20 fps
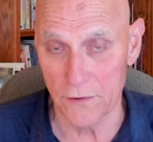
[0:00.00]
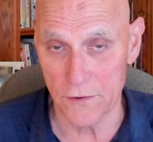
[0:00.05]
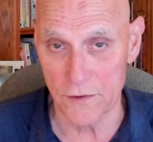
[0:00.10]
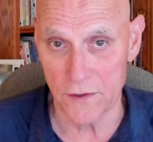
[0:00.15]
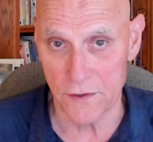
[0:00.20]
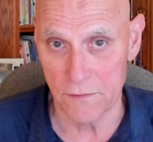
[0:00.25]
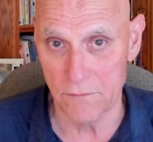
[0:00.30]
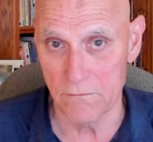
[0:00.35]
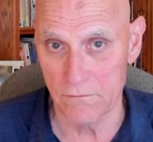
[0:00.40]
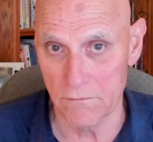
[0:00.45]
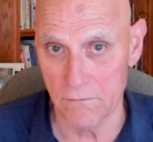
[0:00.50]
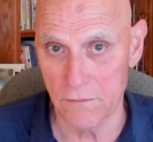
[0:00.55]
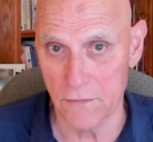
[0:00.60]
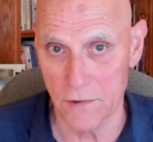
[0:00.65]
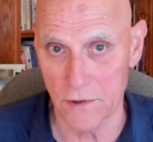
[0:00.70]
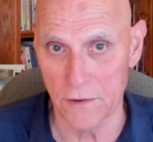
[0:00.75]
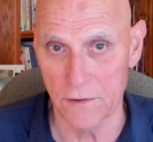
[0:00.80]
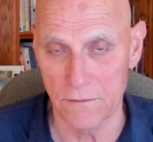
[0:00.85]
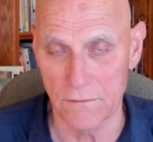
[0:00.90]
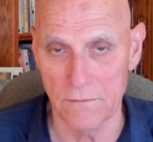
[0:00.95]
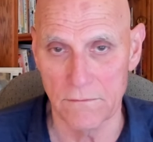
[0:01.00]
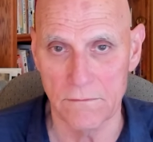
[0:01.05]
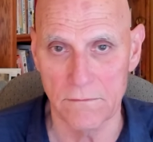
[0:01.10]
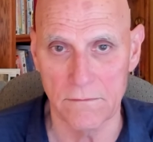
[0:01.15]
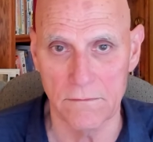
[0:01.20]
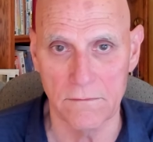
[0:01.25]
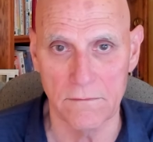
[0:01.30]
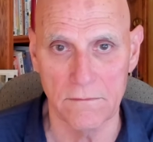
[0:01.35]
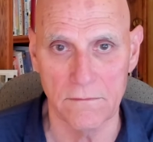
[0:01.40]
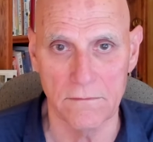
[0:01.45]
and there's good
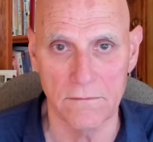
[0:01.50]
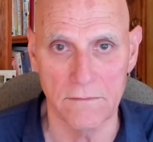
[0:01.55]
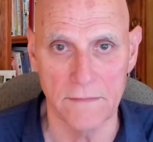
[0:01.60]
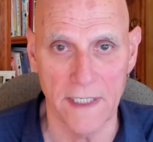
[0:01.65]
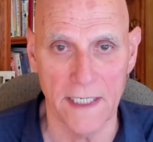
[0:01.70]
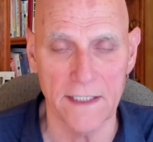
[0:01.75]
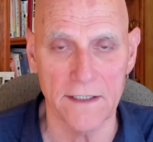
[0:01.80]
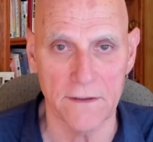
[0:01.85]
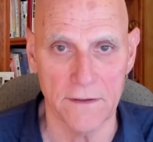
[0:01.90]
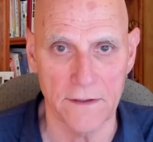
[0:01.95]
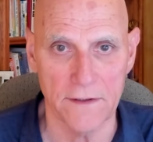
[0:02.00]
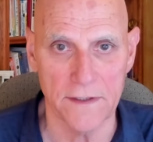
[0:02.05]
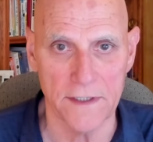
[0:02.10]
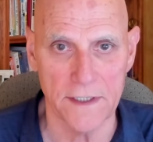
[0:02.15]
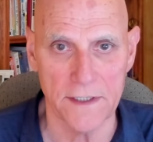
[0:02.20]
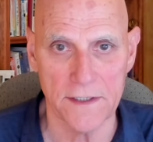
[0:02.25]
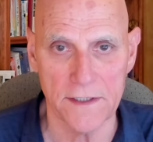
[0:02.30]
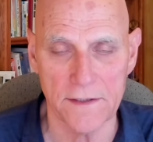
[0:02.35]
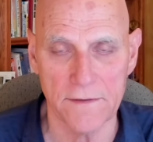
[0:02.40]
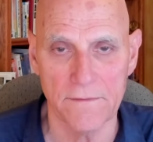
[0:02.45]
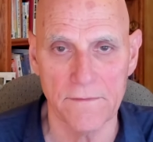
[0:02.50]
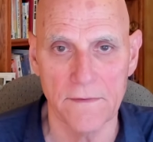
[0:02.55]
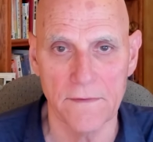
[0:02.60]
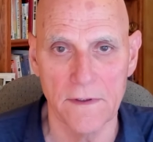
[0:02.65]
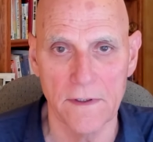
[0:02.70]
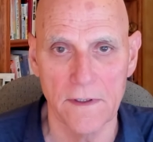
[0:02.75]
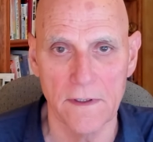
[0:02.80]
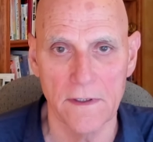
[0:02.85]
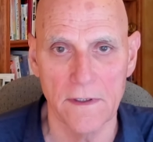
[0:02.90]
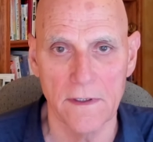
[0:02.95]
data on this,
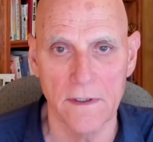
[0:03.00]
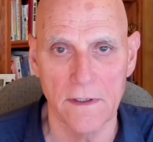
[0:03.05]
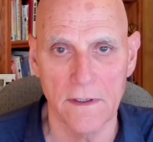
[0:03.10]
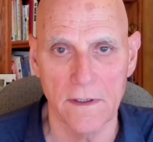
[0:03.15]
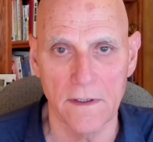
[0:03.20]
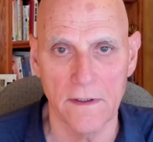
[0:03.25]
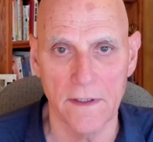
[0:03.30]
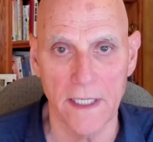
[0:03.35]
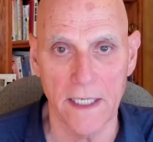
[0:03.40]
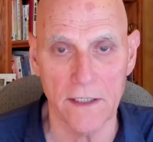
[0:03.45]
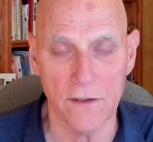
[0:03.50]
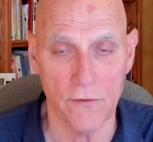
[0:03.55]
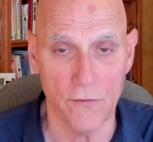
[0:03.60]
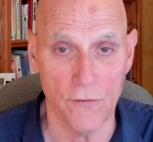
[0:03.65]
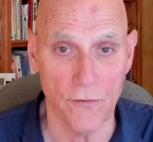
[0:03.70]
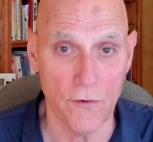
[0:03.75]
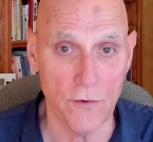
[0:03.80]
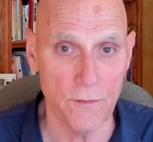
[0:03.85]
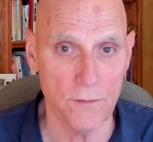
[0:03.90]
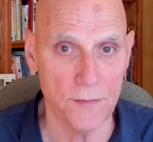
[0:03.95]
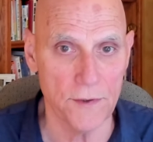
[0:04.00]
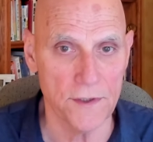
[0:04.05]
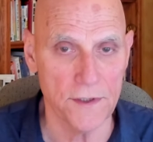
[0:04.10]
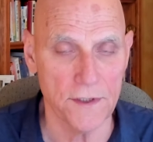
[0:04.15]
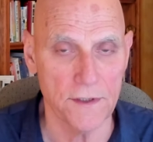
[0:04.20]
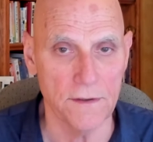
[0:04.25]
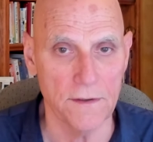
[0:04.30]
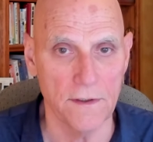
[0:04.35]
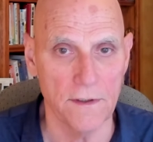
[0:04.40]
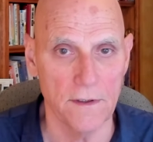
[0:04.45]
that
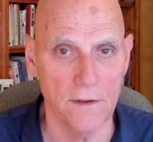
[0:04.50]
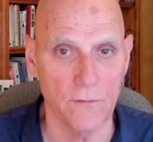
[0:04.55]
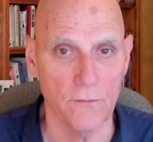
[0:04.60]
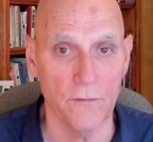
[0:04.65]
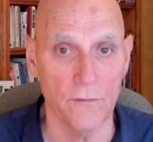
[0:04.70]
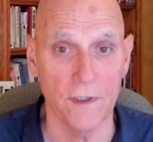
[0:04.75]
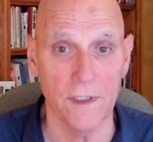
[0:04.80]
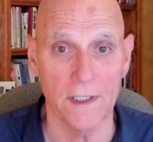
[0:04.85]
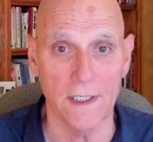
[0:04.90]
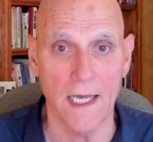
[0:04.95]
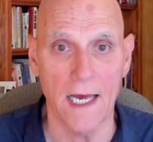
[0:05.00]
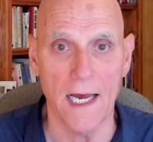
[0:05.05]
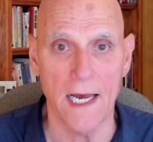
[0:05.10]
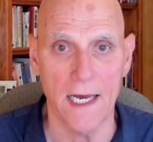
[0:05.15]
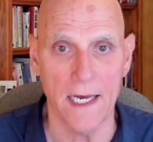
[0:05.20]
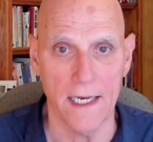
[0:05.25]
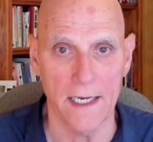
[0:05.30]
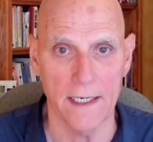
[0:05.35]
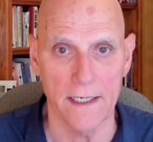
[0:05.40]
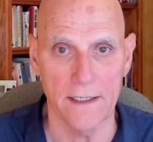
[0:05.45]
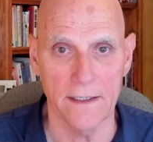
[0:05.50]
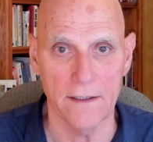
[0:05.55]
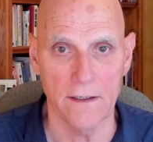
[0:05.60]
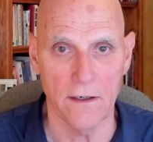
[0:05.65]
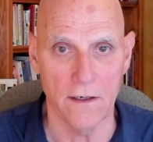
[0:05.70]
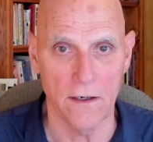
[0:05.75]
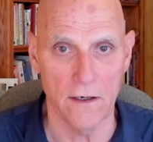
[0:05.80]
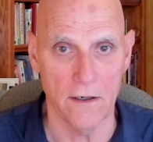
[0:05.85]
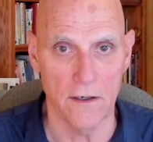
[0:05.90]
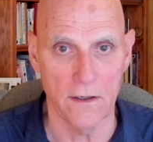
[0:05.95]
groups rely
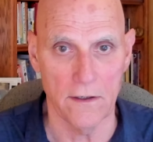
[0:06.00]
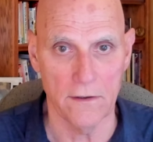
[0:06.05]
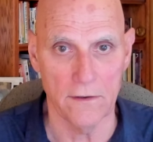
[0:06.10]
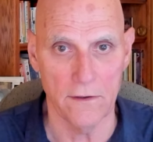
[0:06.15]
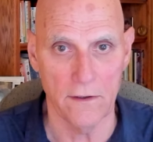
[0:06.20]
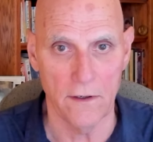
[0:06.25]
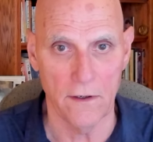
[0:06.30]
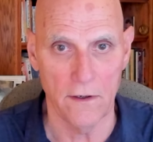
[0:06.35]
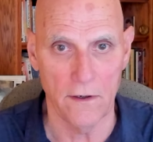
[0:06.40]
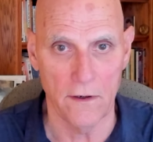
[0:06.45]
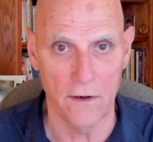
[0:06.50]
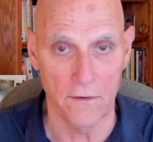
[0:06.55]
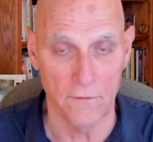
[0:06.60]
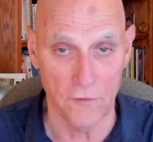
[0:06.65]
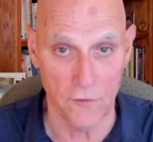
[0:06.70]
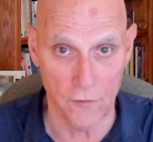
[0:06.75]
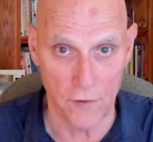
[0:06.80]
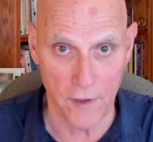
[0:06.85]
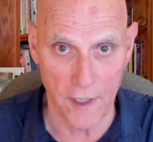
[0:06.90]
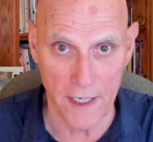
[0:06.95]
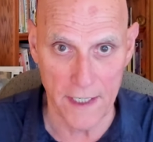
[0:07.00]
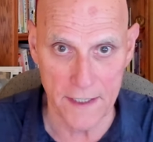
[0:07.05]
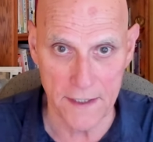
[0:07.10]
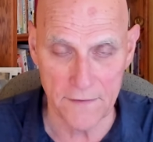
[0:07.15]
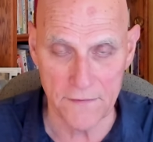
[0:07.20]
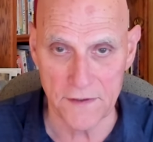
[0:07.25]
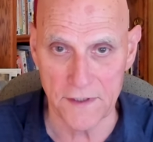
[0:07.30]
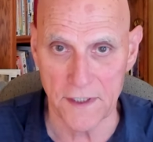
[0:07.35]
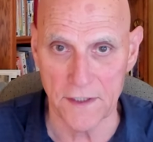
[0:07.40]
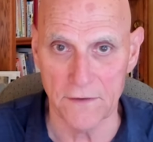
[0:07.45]
on a variety
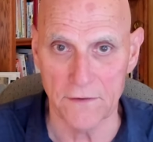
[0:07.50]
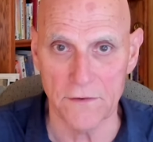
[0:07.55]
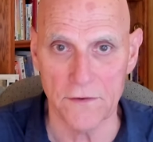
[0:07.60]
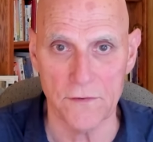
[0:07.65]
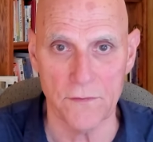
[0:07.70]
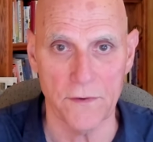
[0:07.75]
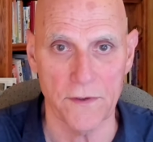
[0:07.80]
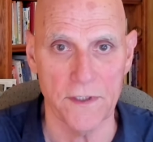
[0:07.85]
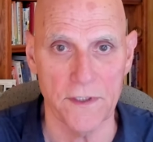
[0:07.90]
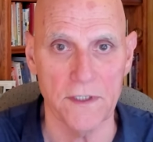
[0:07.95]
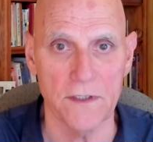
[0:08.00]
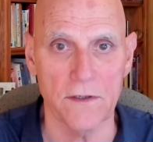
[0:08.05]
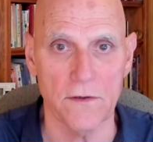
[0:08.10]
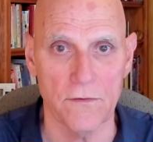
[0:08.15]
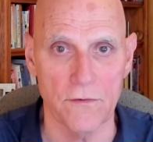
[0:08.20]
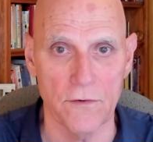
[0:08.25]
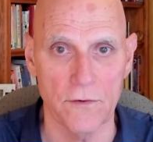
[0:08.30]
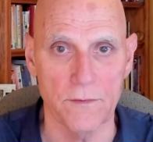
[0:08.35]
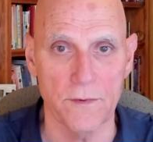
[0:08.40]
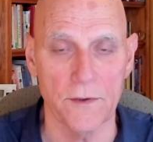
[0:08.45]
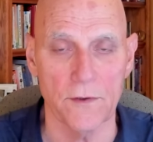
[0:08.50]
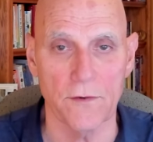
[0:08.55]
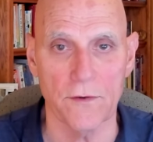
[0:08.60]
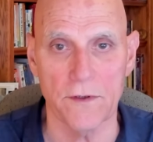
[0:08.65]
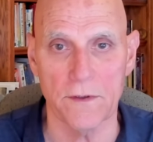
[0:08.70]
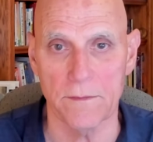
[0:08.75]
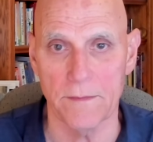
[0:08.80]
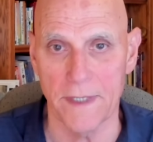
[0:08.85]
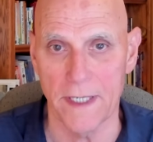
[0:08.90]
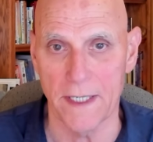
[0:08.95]
of skills within the group in
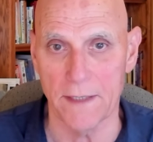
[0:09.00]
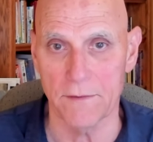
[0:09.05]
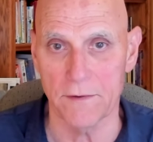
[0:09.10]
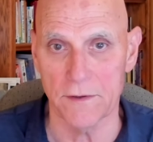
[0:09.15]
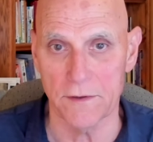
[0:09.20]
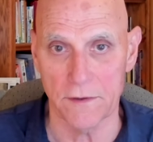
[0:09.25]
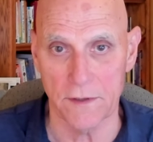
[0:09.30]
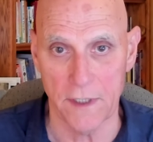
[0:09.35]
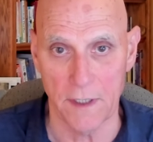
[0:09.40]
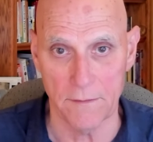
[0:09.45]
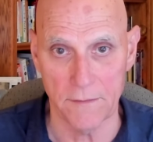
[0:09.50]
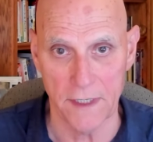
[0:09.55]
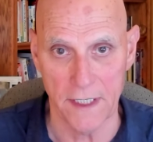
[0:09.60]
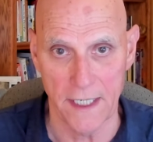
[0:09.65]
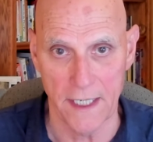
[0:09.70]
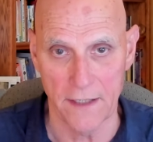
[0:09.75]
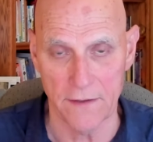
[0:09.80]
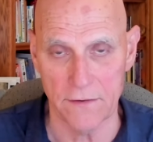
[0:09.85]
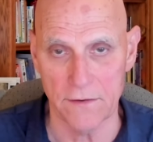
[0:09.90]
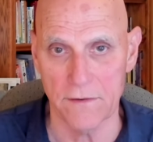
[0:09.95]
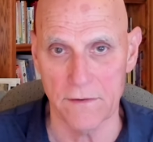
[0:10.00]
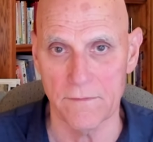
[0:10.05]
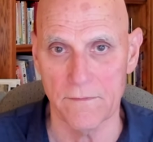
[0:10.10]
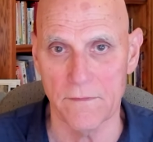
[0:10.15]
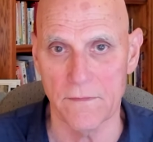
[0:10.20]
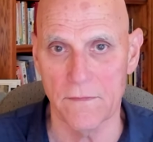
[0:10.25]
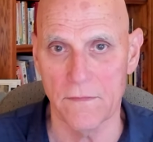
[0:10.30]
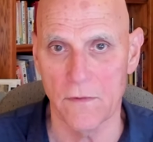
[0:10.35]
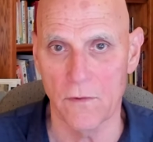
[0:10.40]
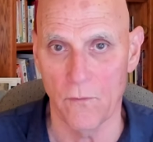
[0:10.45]
order to be able to come together
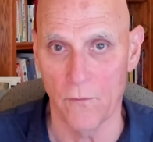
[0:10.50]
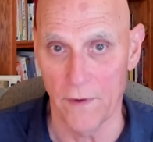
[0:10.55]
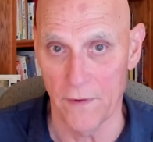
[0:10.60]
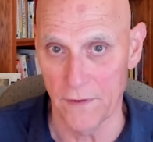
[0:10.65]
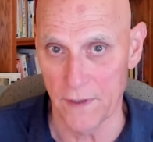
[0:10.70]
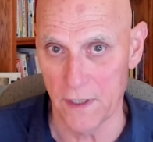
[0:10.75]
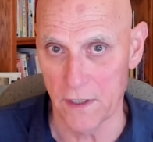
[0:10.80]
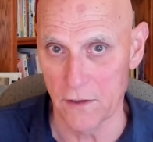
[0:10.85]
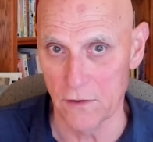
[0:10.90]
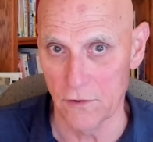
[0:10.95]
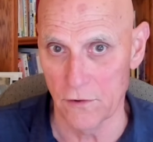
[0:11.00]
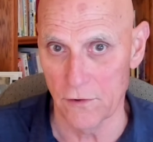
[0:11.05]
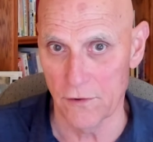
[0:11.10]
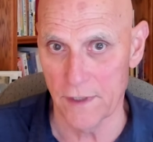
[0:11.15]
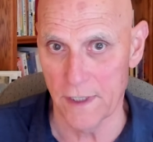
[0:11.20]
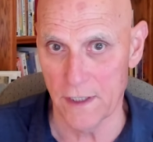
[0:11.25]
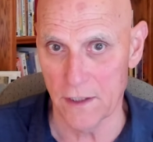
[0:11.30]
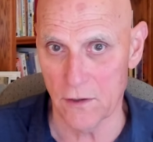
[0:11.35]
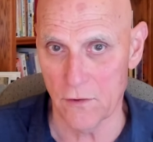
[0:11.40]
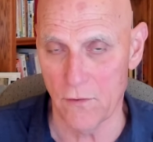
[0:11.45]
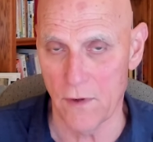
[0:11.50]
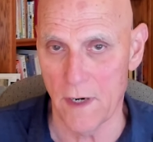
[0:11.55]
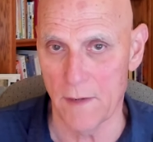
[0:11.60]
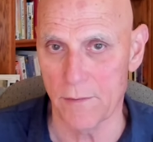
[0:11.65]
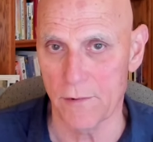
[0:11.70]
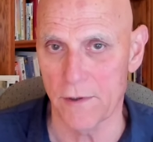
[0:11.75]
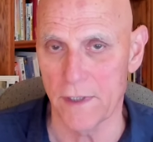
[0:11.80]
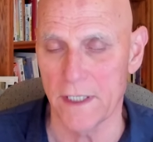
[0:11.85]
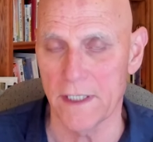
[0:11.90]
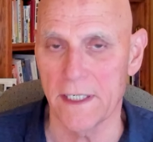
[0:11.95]
when they can learn how to
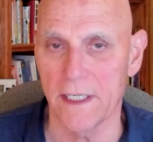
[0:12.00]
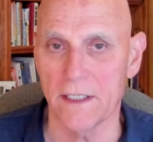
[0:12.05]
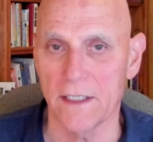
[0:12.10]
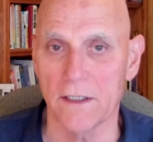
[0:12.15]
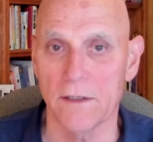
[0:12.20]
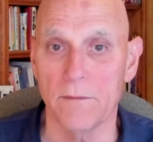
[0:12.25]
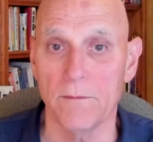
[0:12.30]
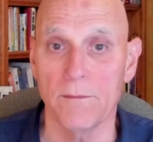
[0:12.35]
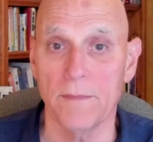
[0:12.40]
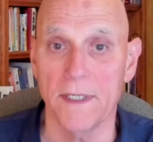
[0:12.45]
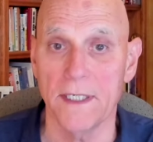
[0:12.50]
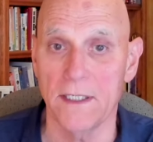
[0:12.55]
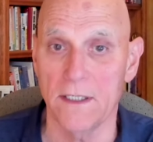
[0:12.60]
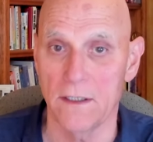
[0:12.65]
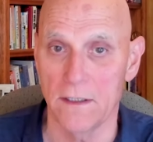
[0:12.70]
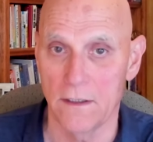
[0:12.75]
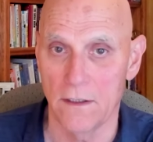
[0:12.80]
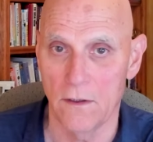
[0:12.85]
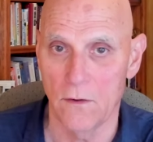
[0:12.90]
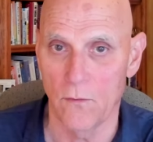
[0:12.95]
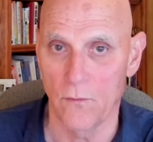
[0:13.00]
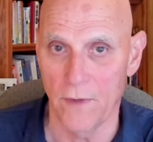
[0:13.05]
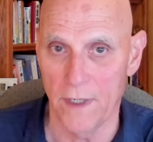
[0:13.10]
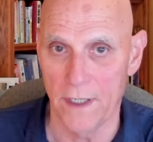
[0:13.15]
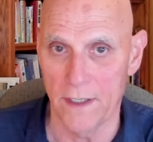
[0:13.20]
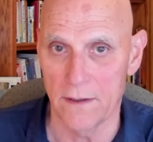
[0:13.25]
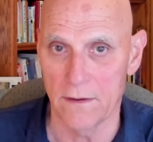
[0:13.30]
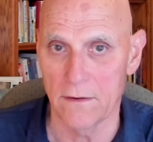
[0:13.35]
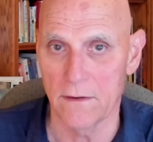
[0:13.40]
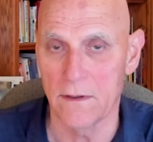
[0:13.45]
cooperate and compete
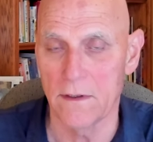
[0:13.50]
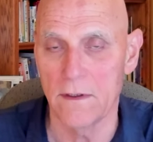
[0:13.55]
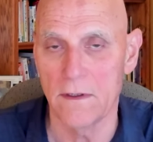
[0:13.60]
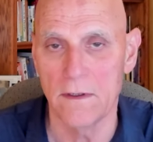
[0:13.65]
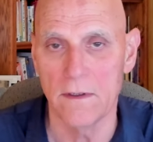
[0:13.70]
well